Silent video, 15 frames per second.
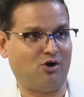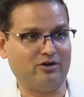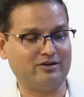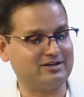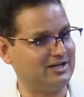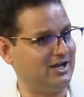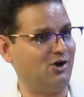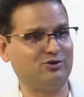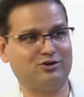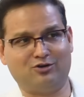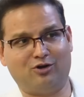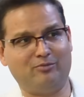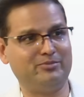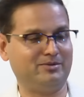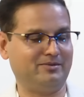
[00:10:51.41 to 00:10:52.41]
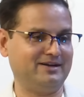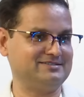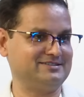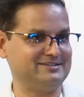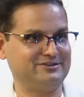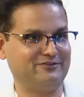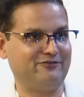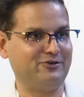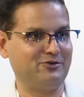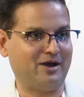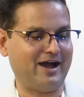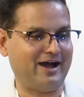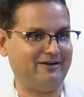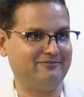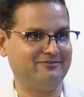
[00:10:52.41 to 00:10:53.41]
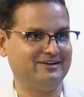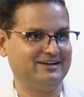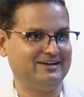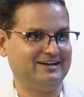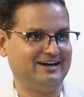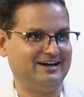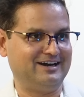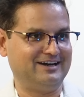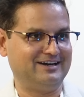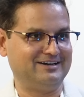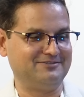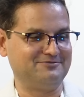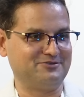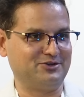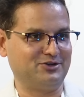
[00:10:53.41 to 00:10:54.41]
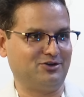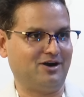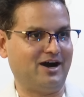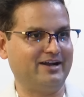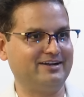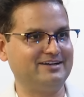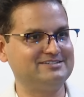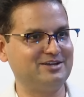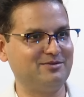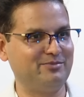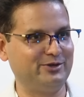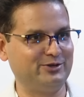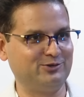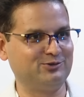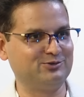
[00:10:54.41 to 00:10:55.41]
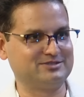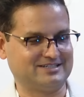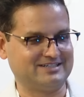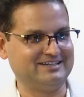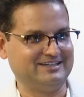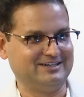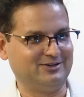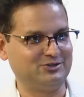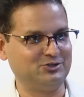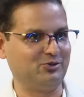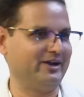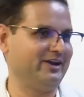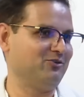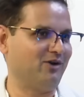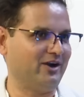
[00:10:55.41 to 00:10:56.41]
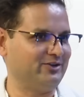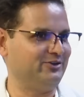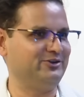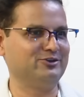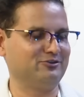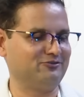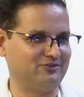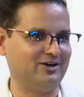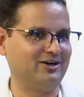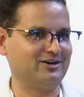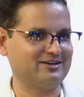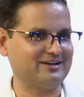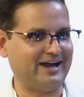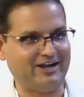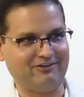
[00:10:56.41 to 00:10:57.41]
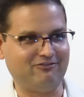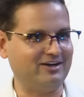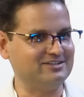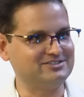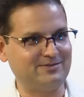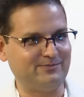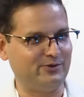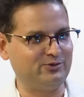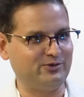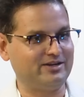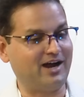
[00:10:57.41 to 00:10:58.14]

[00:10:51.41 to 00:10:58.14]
on cloud or on premises if you have uh, you know 100 CPUs doing one unit of work and one CPU doing